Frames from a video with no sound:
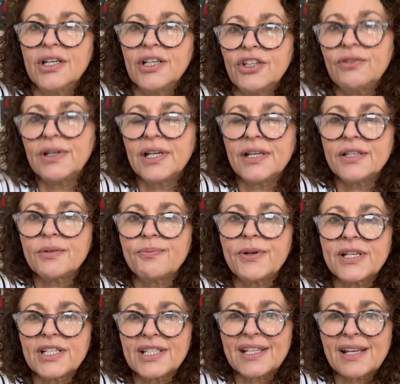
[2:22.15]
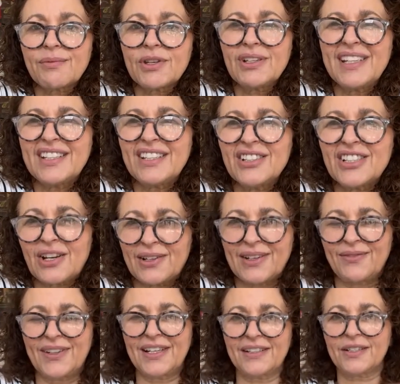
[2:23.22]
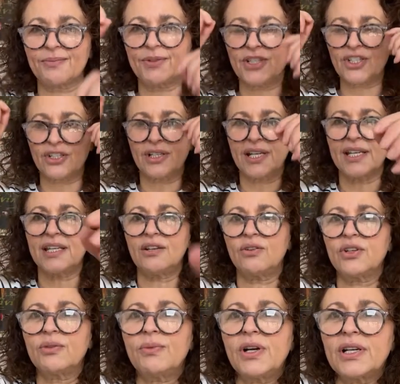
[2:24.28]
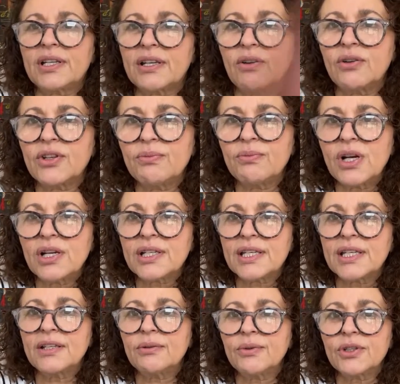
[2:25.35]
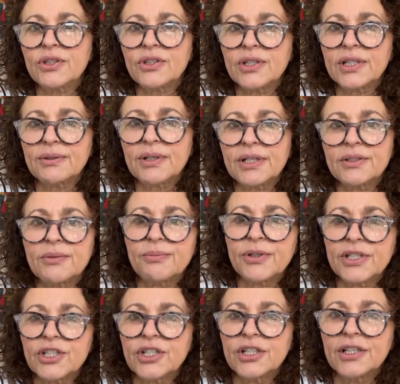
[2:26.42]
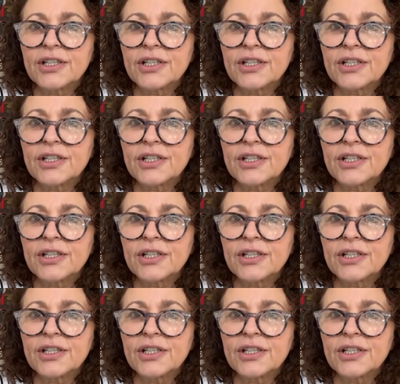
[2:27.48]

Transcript: You're at London Bridge? you, you don't live in London Bridge, do you? Or you work, or you work in, or what are you doing in London Bridge?